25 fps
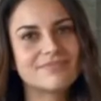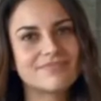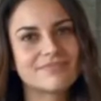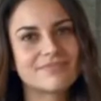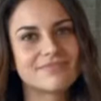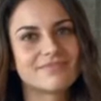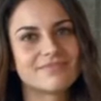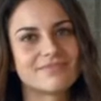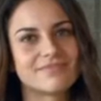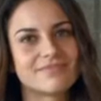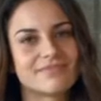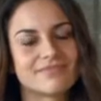
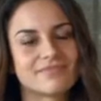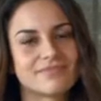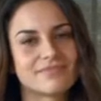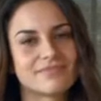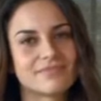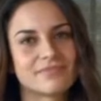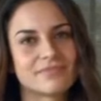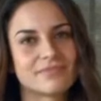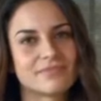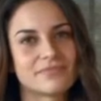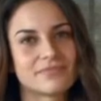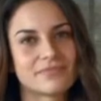
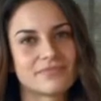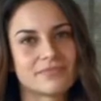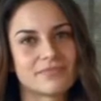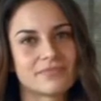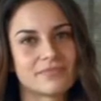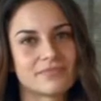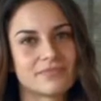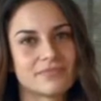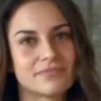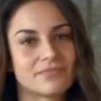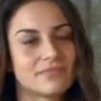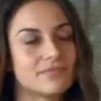
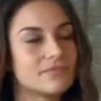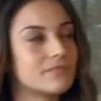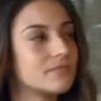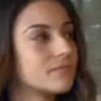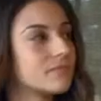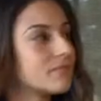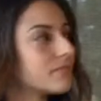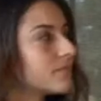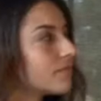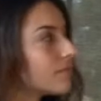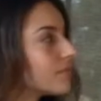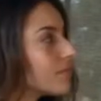
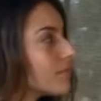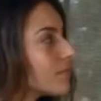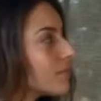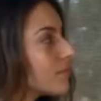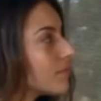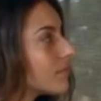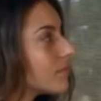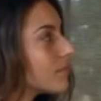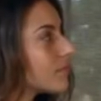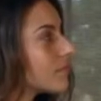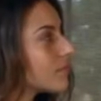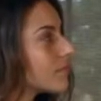
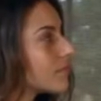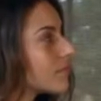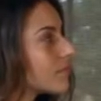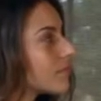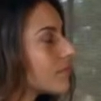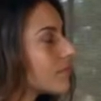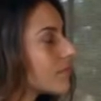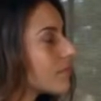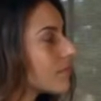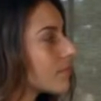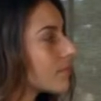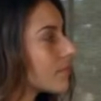
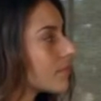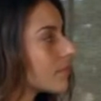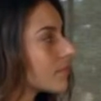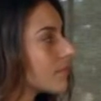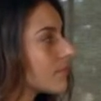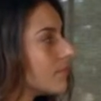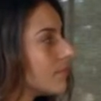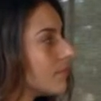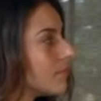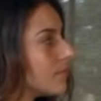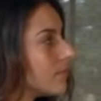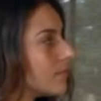
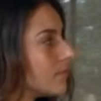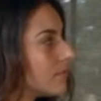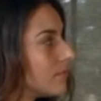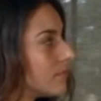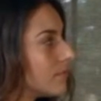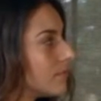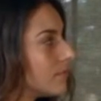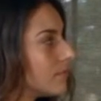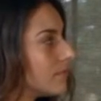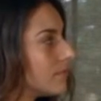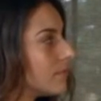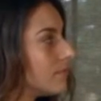
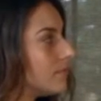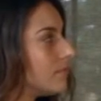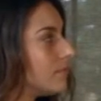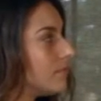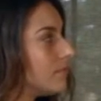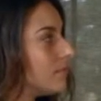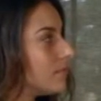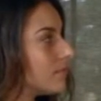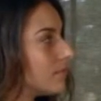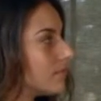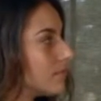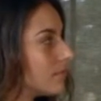
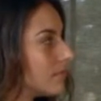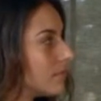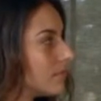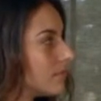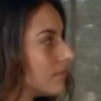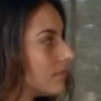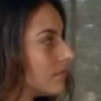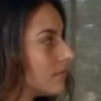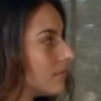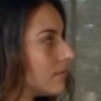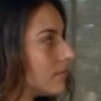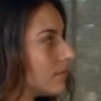
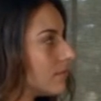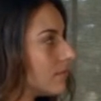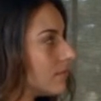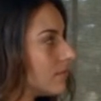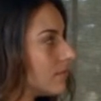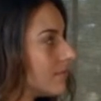No words are spoken by the person on screen.